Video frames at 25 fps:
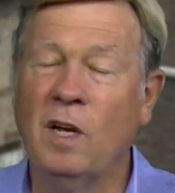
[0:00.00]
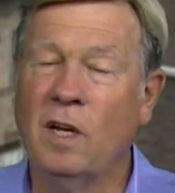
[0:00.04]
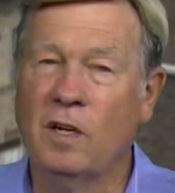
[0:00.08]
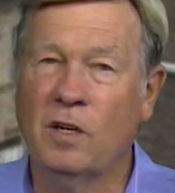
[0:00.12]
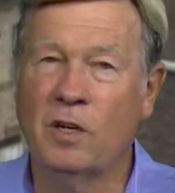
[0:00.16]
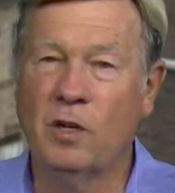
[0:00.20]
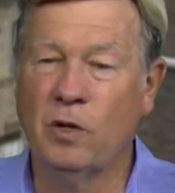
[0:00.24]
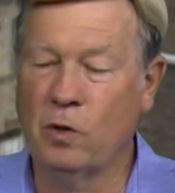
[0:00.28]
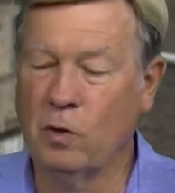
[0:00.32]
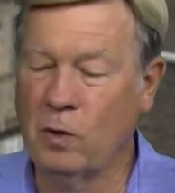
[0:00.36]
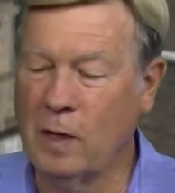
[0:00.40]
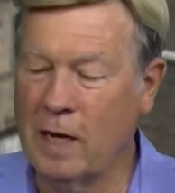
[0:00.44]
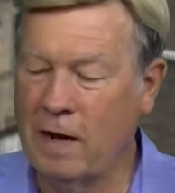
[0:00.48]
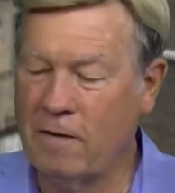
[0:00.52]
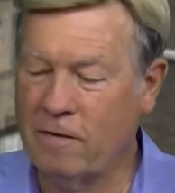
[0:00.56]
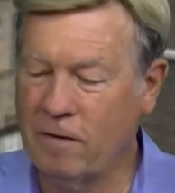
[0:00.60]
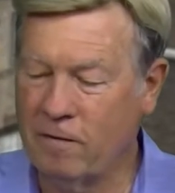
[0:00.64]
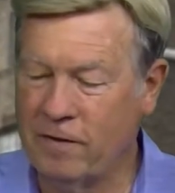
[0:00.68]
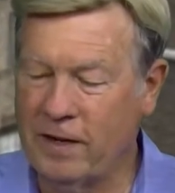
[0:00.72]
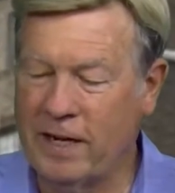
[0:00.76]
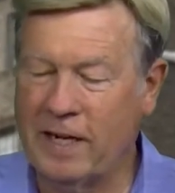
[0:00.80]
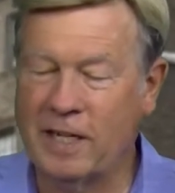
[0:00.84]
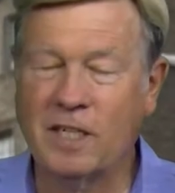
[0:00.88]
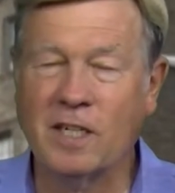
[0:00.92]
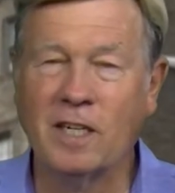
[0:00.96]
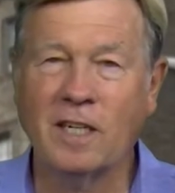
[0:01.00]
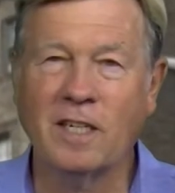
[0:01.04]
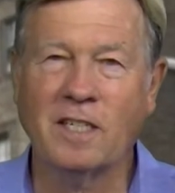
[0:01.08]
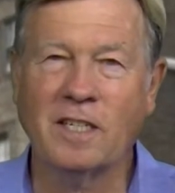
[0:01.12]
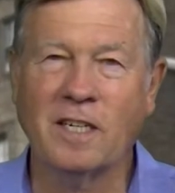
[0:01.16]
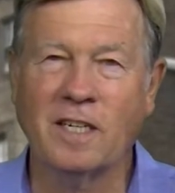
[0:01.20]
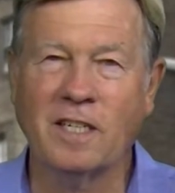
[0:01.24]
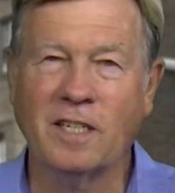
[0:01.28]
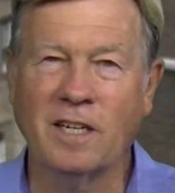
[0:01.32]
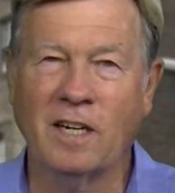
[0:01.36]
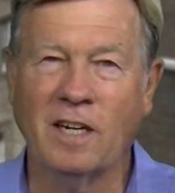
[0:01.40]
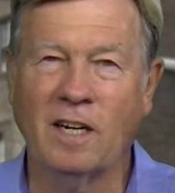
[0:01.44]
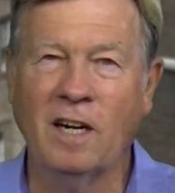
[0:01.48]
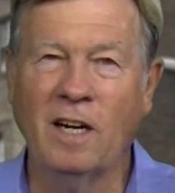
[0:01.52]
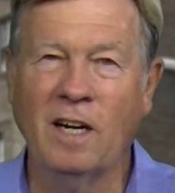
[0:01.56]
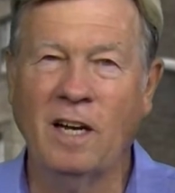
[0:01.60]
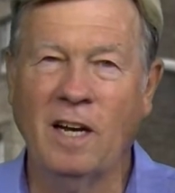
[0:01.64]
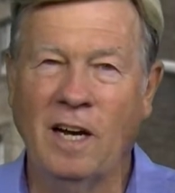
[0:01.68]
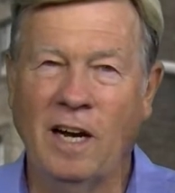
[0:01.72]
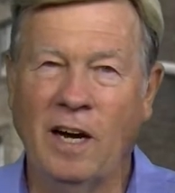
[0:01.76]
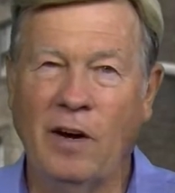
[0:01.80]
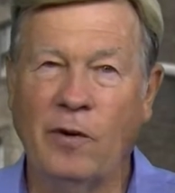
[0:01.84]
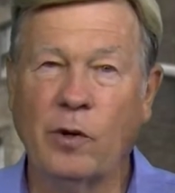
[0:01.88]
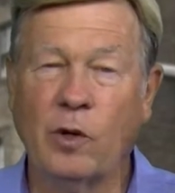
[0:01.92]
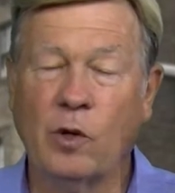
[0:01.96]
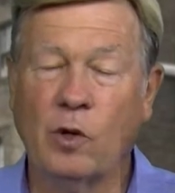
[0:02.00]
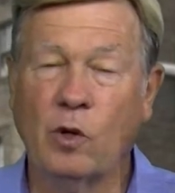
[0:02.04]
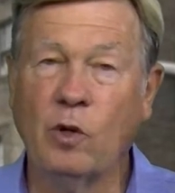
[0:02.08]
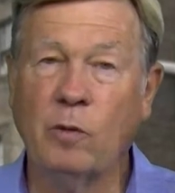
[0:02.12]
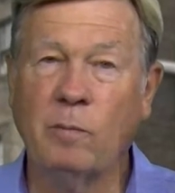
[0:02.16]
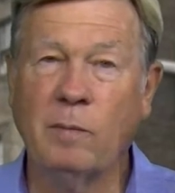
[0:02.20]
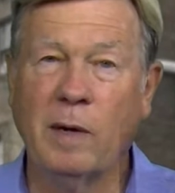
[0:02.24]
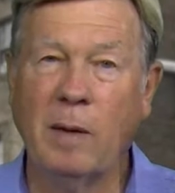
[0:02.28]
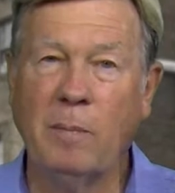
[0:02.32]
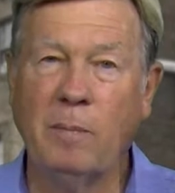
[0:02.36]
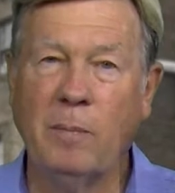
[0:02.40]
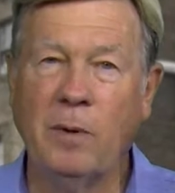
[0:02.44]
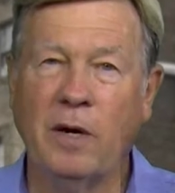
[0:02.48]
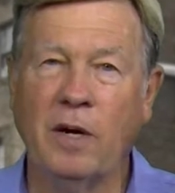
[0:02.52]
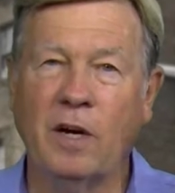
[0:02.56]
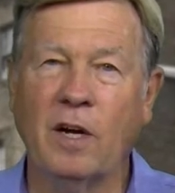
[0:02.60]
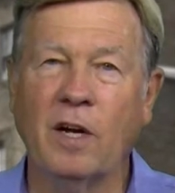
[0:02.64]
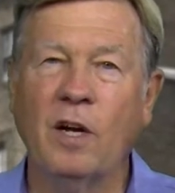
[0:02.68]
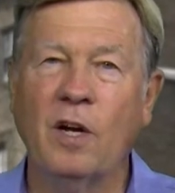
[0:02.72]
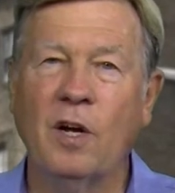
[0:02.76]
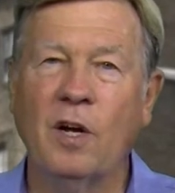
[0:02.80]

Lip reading: to New Life Evangelistic Center, I'll include my book,